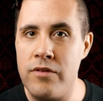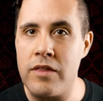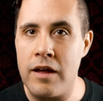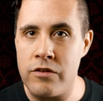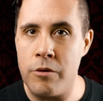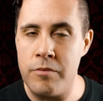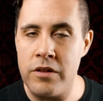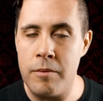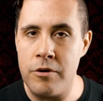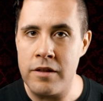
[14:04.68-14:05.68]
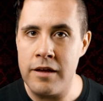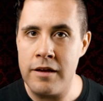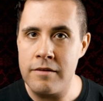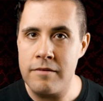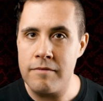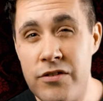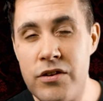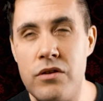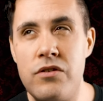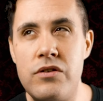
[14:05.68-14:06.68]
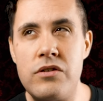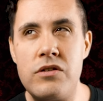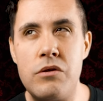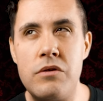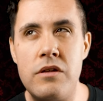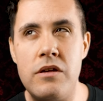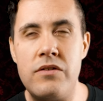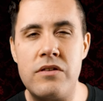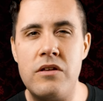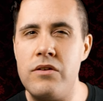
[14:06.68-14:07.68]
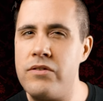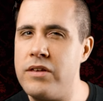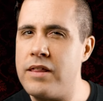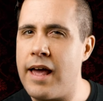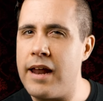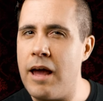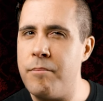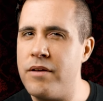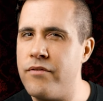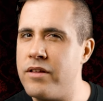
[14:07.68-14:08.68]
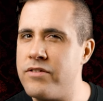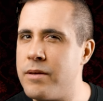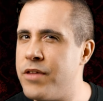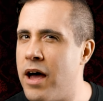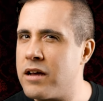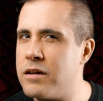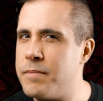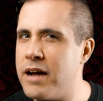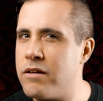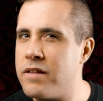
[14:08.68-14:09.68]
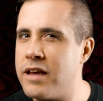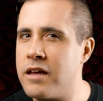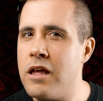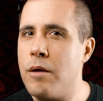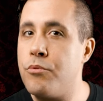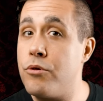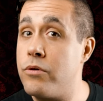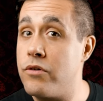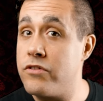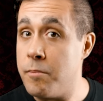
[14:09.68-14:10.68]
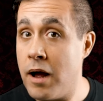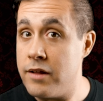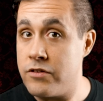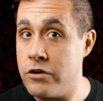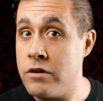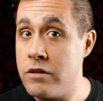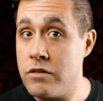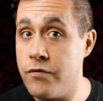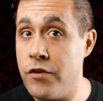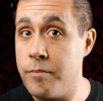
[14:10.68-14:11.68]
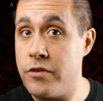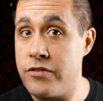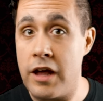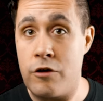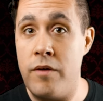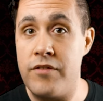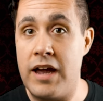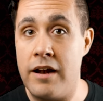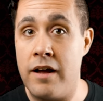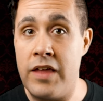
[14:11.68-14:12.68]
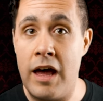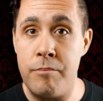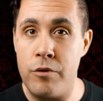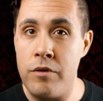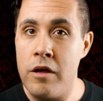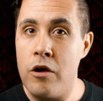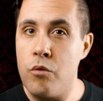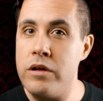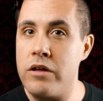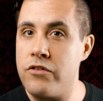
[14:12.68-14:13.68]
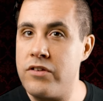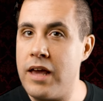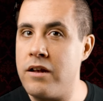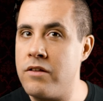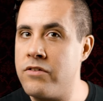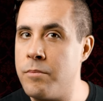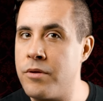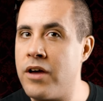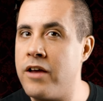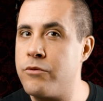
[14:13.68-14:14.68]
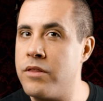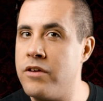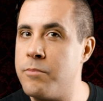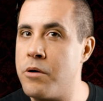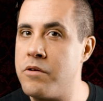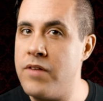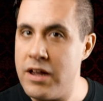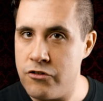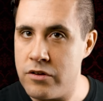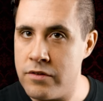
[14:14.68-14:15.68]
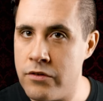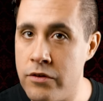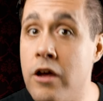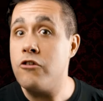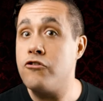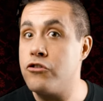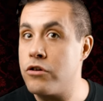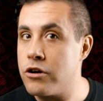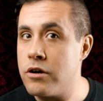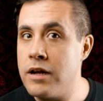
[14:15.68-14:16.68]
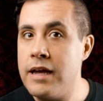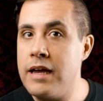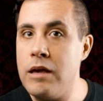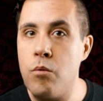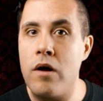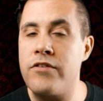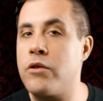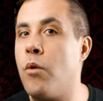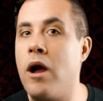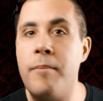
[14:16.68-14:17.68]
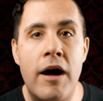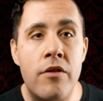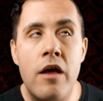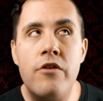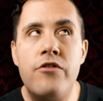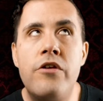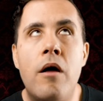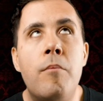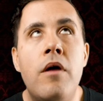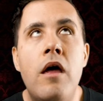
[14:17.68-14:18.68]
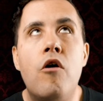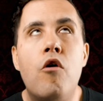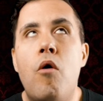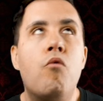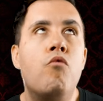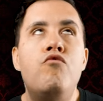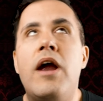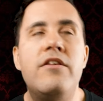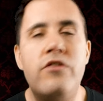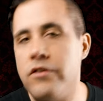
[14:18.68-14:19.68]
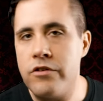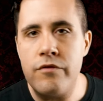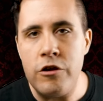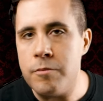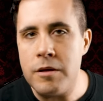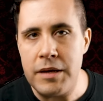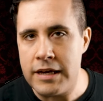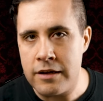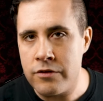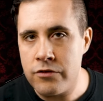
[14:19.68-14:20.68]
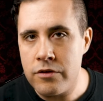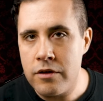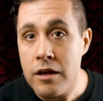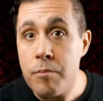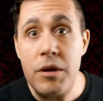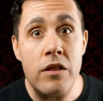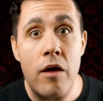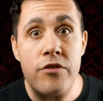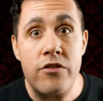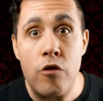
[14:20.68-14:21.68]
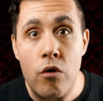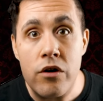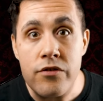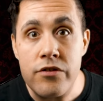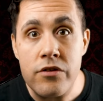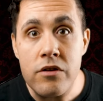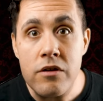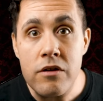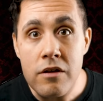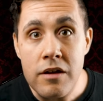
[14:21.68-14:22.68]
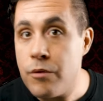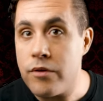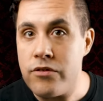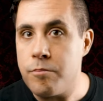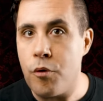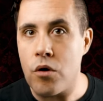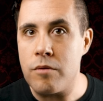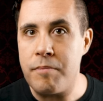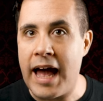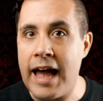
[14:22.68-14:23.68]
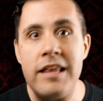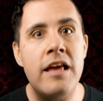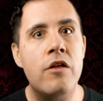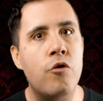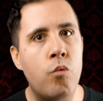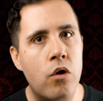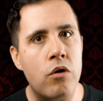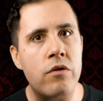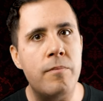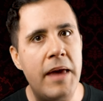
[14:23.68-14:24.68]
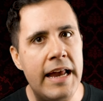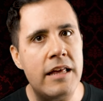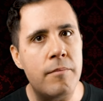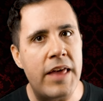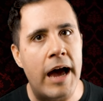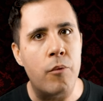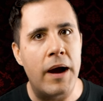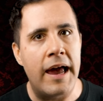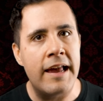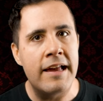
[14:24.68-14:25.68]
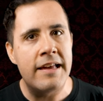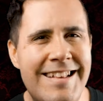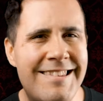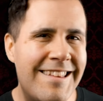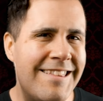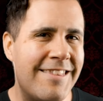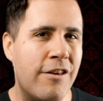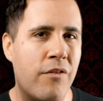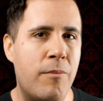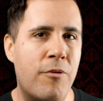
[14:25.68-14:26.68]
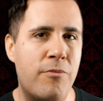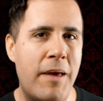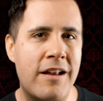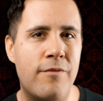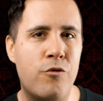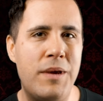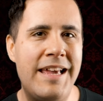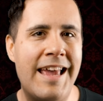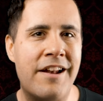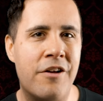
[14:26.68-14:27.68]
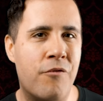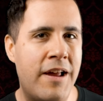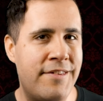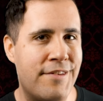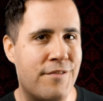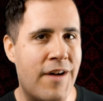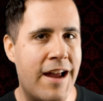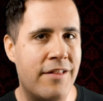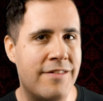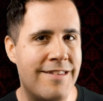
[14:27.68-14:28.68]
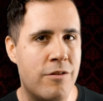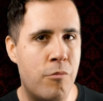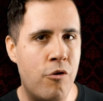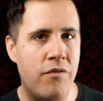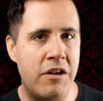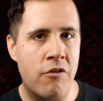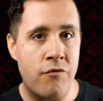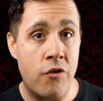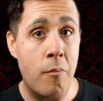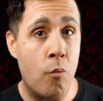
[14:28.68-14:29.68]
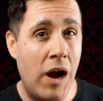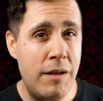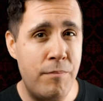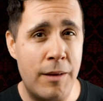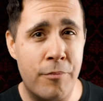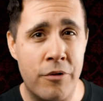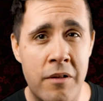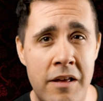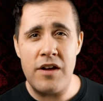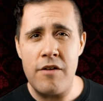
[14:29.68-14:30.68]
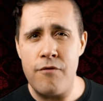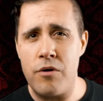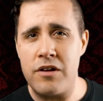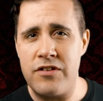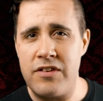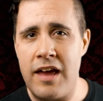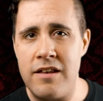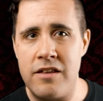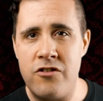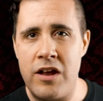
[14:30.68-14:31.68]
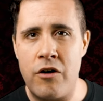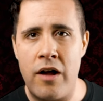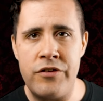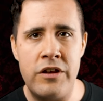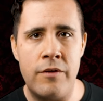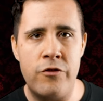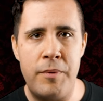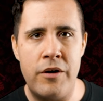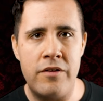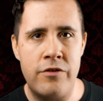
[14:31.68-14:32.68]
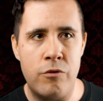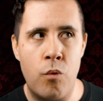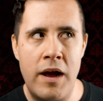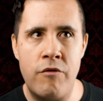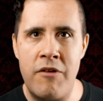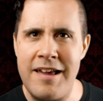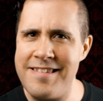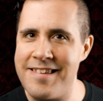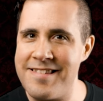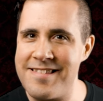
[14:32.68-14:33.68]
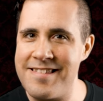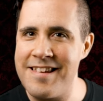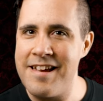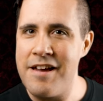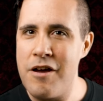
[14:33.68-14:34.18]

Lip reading: using that term deliberately. So do you see that ambivalence I'm talking about? Like, Bruder is a monster. The film does not equivocate on that, but we understand and sympathize with his motivations. Sure, he wants to wipe out some races of human beings. But he loves his horse. He wasn't born bad. The world made him that way. And since the only perspectives we get on racist violence in the movie are from white people, we therefore extend a generosity of spirit to white racists,